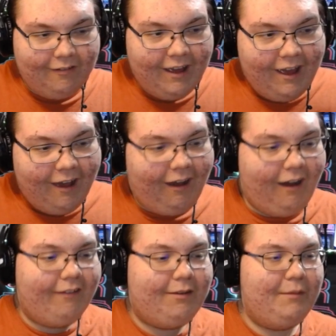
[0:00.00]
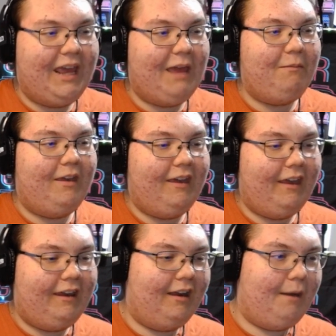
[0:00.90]
an awesome game
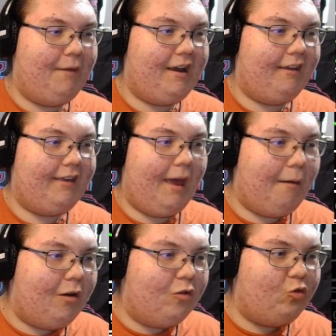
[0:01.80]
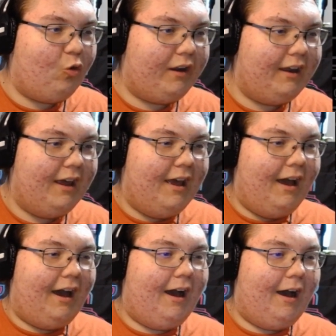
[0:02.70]
here in Among Us. I'm going to join
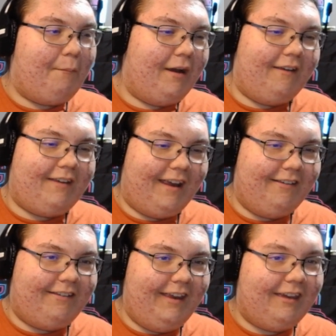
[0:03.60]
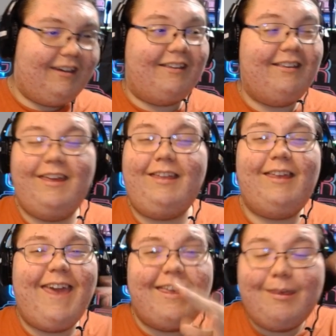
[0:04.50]
uh, Among Us Hide and Seek, because
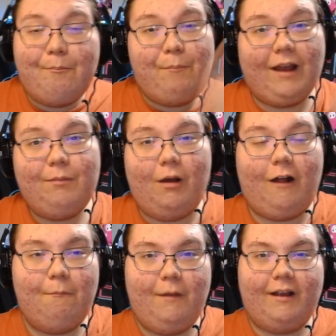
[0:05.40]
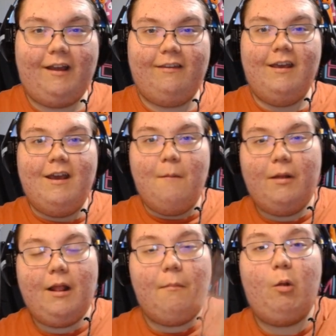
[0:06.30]
it's the best part of Among Us.
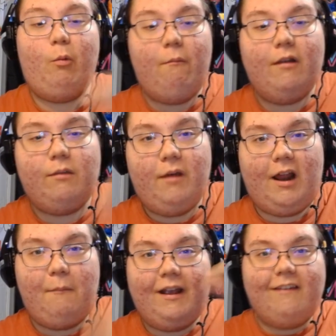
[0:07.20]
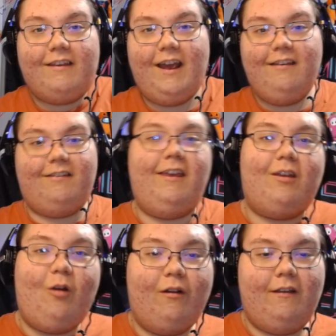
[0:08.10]
But I don't know what one's better, Among Us Hide and
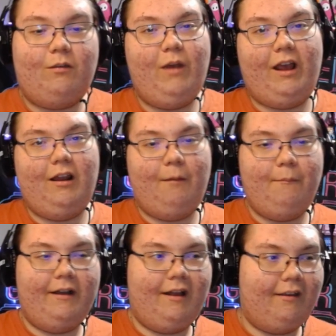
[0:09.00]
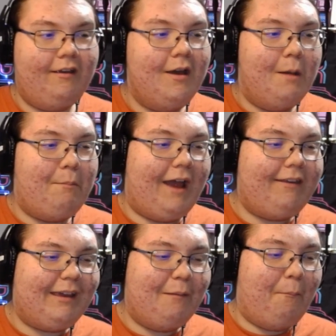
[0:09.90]
Seek, or this regular Among Us. But I
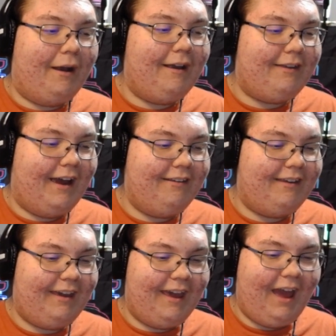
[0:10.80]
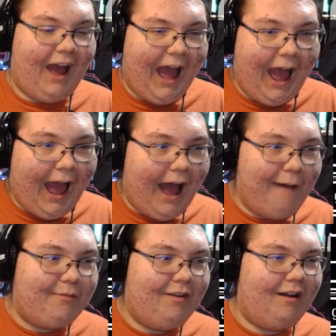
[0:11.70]
think Among Us Hide and Seek could
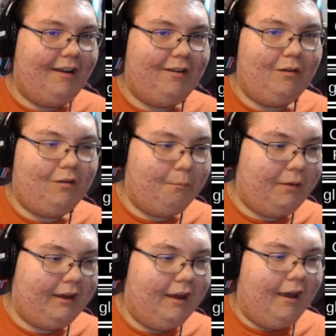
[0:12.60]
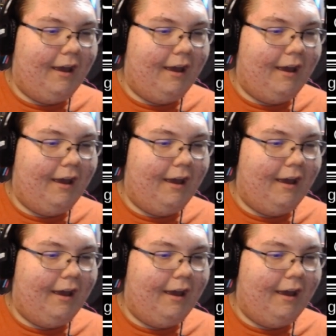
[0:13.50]
absolutely be